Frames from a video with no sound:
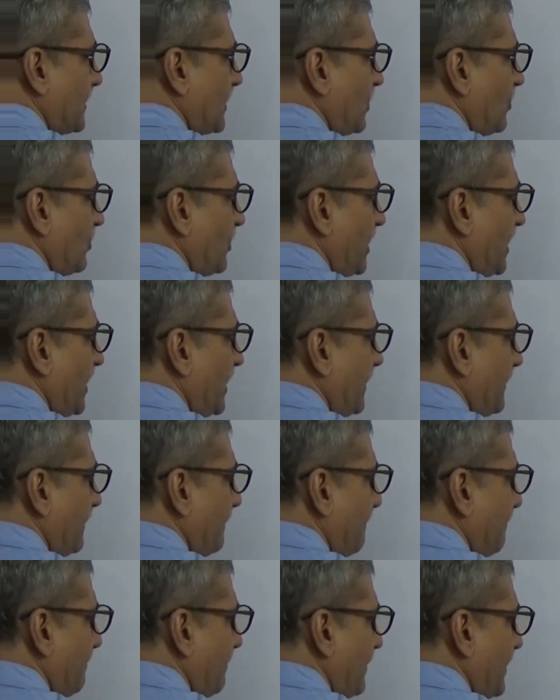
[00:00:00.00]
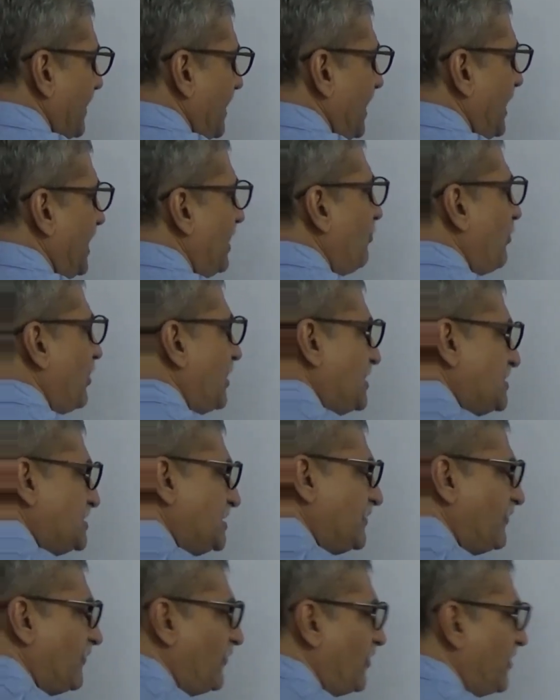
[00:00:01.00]
Okay. And what does
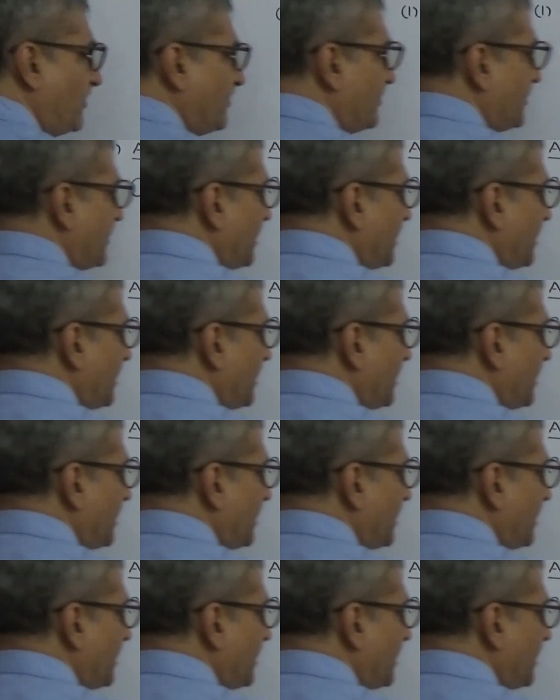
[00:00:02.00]
it form?